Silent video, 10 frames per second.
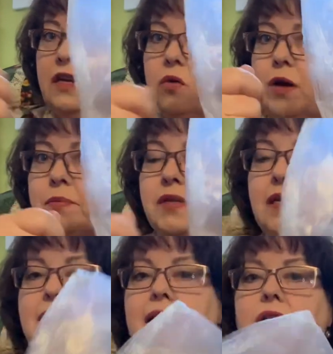you know,
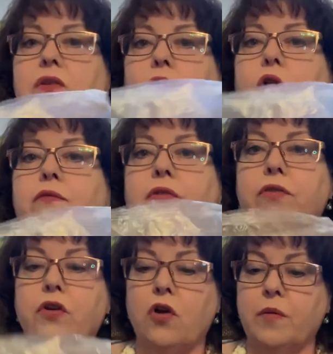upside down over
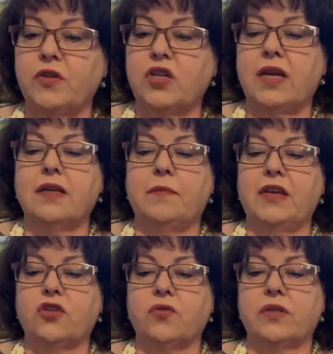the garbage can to
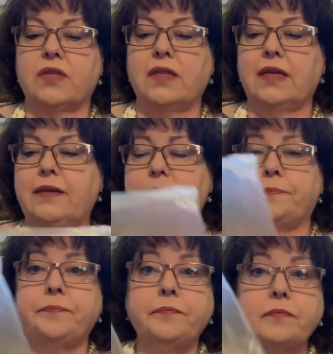make sure it's clean.
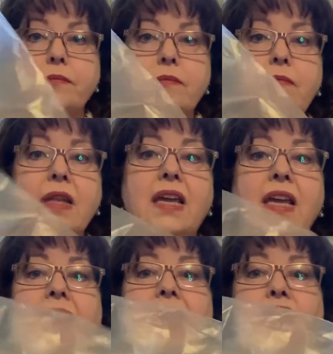
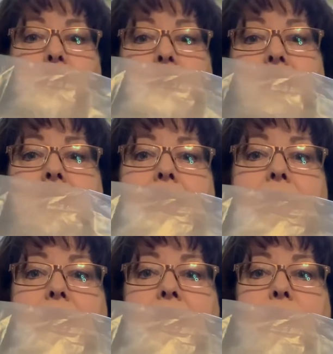You know what I
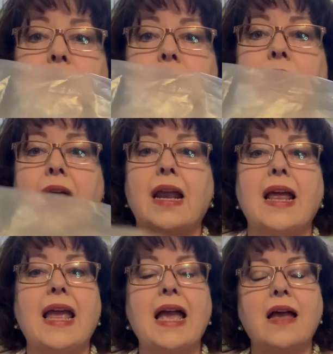save these for? And I
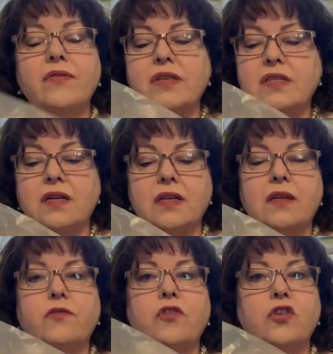haven't done
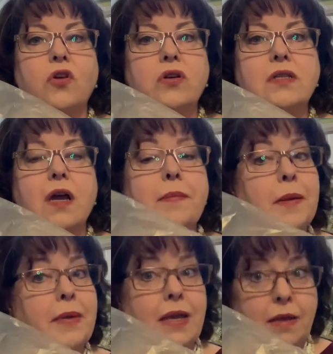it for a long time and
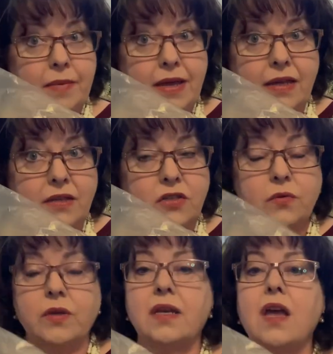I'm getting back
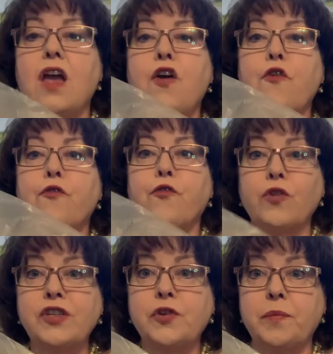into it.
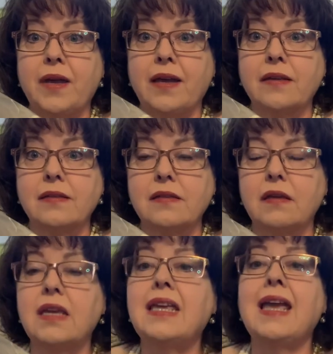Freezer bags.
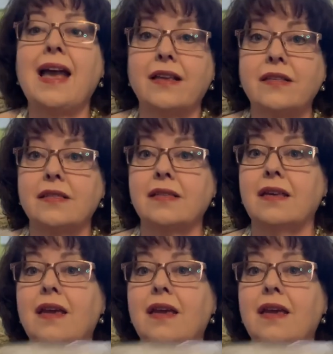Yes,